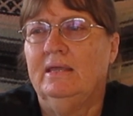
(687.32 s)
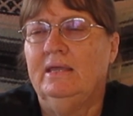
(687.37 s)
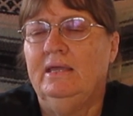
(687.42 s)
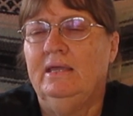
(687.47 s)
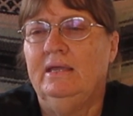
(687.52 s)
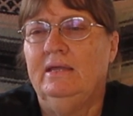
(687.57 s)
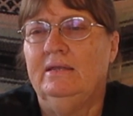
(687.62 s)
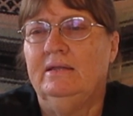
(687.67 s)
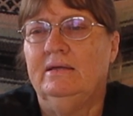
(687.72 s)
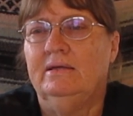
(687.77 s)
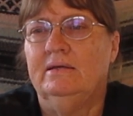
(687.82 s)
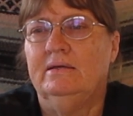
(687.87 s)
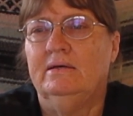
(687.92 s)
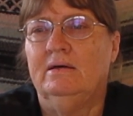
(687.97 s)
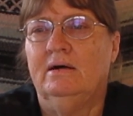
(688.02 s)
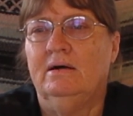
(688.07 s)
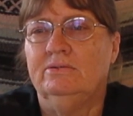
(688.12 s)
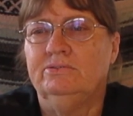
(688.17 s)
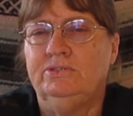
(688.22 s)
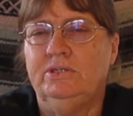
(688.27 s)
And uh,
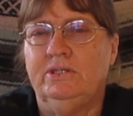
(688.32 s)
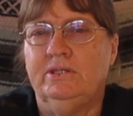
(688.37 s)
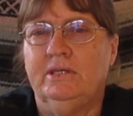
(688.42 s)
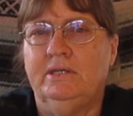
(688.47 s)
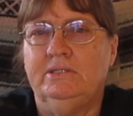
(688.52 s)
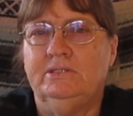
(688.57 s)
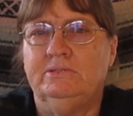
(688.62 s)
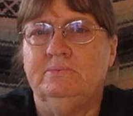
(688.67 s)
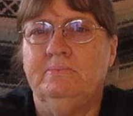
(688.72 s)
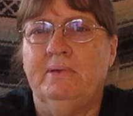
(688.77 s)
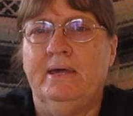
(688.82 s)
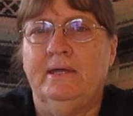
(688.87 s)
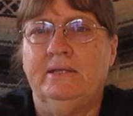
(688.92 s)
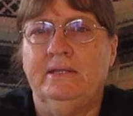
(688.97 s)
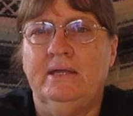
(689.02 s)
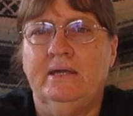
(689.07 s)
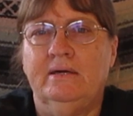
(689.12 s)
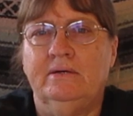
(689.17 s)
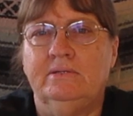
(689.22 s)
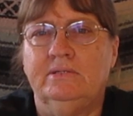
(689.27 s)
all she thinks about
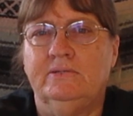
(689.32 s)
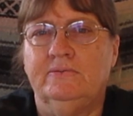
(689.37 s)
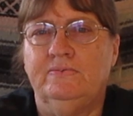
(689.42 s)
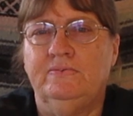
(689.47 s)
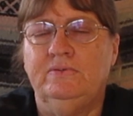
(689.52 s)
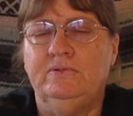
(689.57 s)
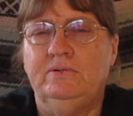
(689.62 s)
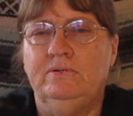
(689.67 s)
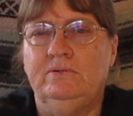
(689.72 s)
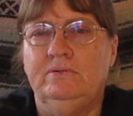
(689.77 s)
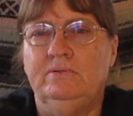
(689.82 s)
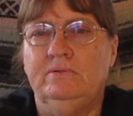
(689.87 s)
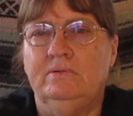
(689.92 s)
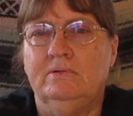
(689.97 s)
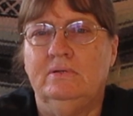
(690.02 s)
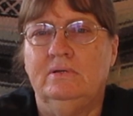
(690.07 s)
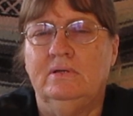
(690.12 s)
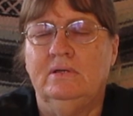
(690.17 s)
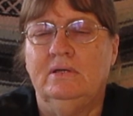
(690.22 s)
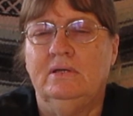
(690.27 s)
now is food.
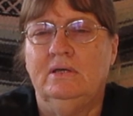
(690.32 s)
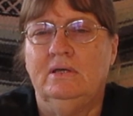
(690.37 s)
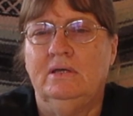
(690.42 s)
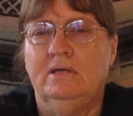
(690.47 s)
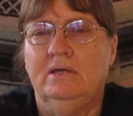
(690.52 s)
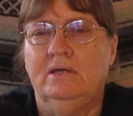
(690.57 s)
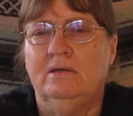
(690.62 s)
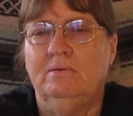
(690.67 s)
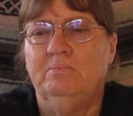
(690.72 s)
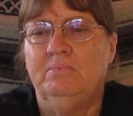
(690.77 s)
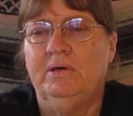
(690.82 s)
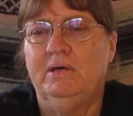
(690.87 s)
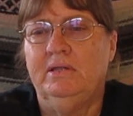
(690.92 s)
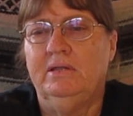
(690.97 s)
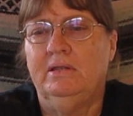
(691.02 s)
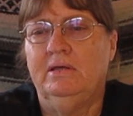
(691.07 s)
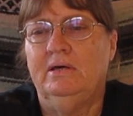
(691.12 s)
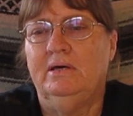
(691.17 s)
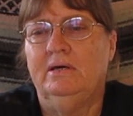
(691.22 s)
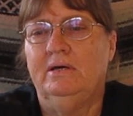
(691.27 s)

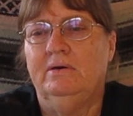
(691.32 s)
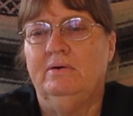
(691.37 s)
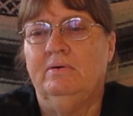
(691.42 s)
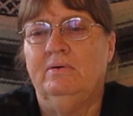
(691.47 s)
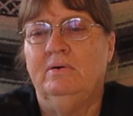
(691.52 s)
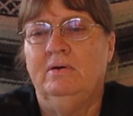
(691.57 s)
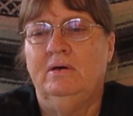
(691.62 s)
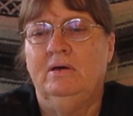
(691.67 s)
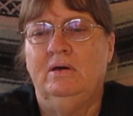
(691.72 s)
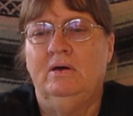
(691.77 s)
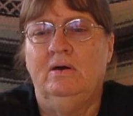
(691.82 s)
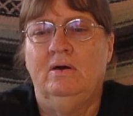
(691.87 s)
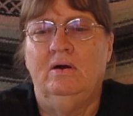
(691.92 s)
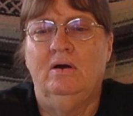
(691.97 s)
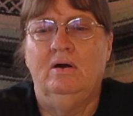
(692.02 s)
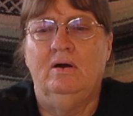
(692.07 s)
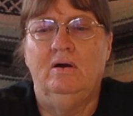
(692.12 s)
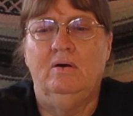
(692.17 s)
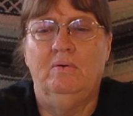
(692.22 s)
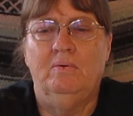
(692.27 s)
But uh,
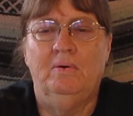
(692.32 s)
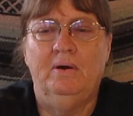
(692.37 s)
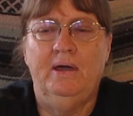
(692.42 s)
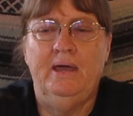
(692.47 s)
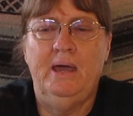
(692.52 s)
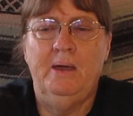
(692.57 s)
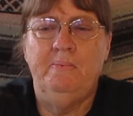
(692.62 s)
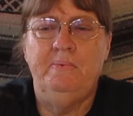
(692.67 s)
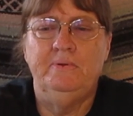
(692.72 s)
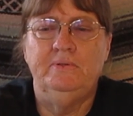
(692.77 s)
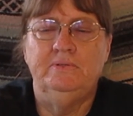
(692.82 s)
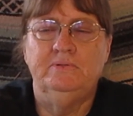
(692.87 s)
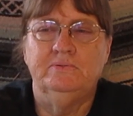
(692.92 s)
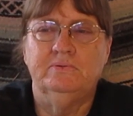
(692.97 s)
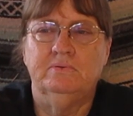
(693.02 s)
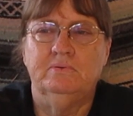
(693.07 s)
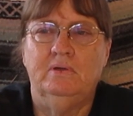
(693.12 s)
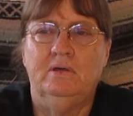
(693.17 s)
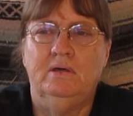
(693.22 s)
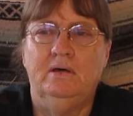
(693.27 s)
what
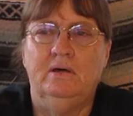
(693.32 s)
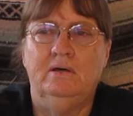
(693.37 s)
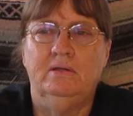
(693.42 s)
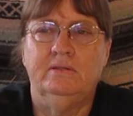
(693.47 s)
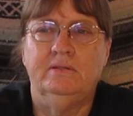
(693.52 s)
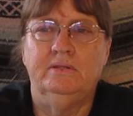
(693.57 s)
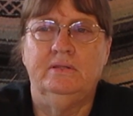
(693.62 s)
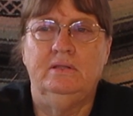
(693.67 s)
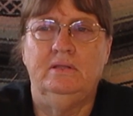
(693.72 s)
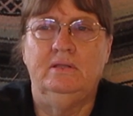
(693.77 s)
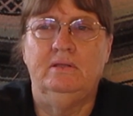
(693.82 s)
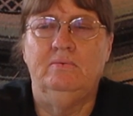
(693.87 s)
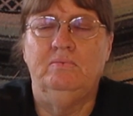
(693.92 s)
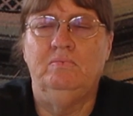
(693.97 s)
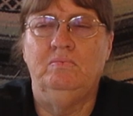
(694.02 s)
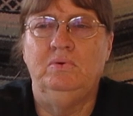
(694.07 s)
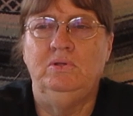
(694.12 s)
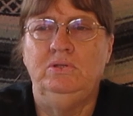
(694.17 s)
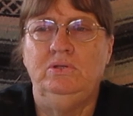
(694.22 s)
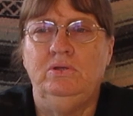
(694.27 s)
happens uh,
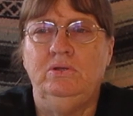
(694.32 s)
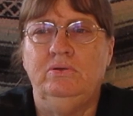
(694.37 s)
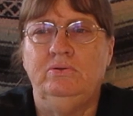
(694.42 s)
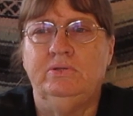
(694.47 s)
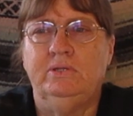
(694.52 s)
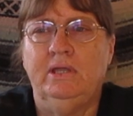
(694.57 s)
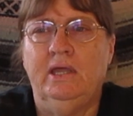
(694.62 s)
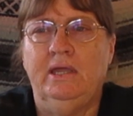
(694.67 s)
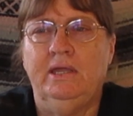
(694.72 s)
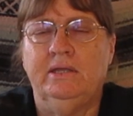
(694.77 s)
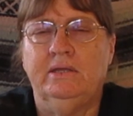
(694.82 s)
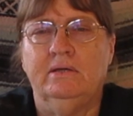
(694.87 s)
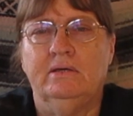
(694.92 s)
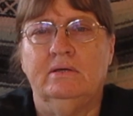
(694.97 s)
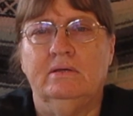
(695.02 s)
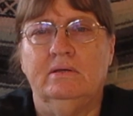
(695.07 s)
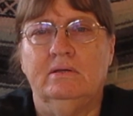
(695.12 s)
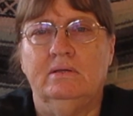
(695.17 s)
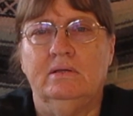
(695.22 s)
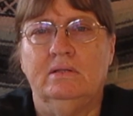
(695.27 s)
when you take
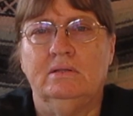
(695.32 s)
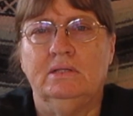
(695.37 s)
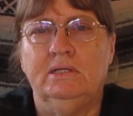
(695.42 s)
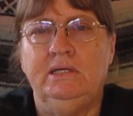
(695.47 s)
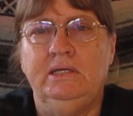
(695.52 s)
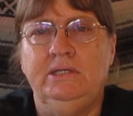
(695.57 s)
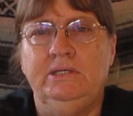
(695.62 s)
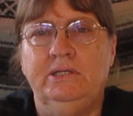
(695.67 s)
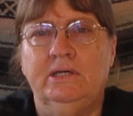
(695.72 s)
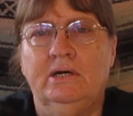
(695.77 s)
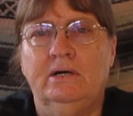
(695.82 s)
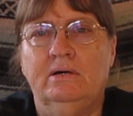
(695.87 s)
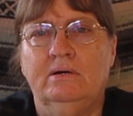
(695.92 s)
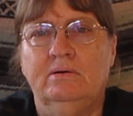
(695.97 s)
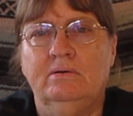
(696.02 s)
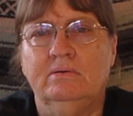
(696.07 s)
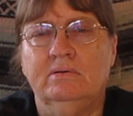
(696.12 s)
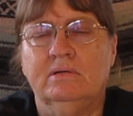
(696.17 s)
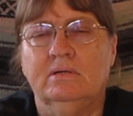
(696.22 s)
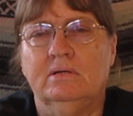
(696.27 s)
a, a lead
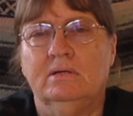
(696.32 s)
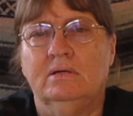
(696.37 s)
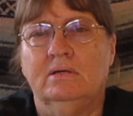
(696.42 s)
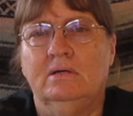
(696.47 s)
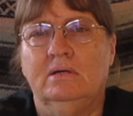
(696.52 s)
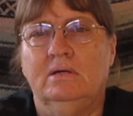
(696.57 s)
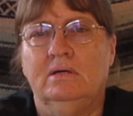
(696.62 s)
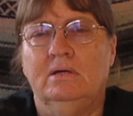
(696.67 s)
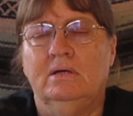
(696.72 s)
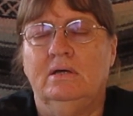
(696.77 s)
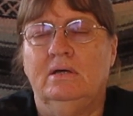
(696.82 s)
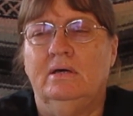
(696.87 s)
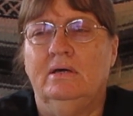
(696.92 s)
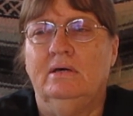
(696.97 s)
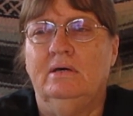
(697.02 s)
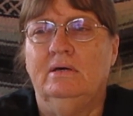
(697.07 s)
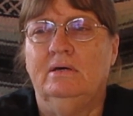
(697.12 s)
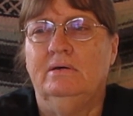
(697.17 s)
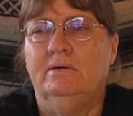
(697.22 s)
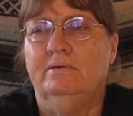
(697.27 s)
dog,
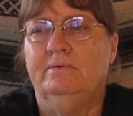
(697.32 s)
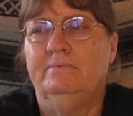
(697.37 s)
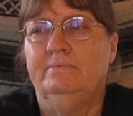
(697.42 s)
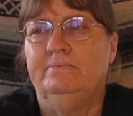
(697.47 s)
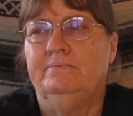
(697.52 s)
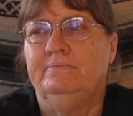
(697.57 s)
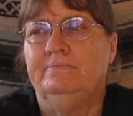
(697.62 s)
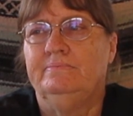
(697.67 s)
um,